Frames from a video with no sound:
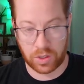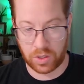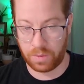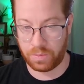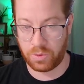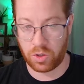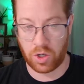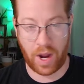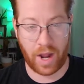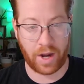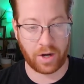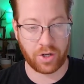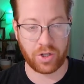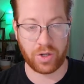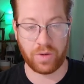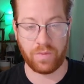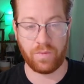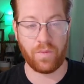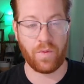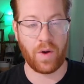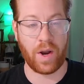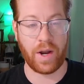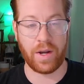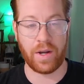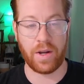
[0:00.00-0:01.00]
subtraction
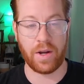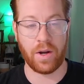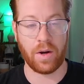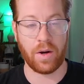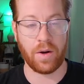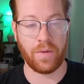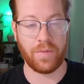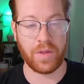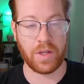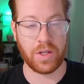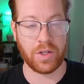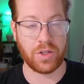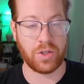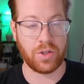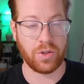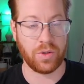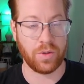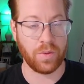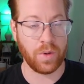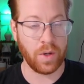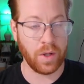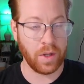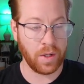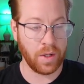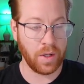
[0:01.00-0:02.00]
right here of these
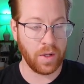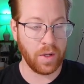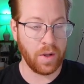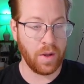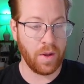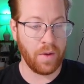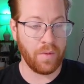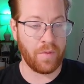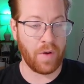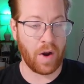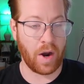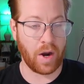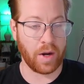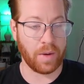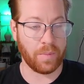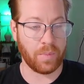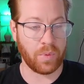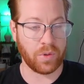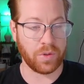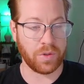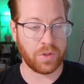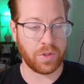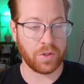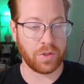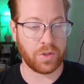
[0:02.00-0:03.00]
two
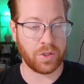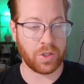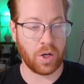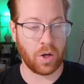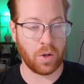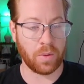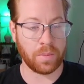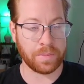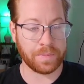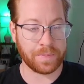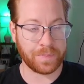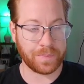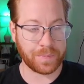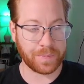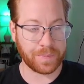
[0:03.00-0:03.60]
variables. So